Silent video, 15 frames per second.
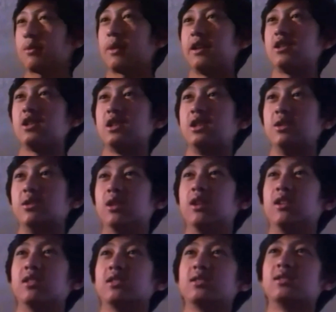Probably my
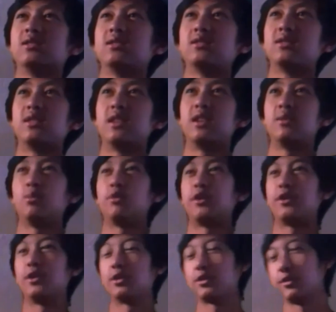YJ Yulong.
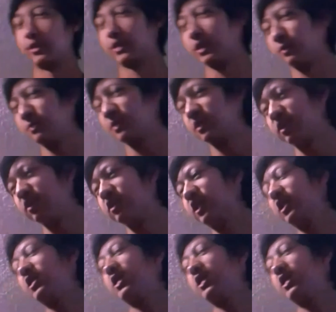I'll bring those 3 cubes.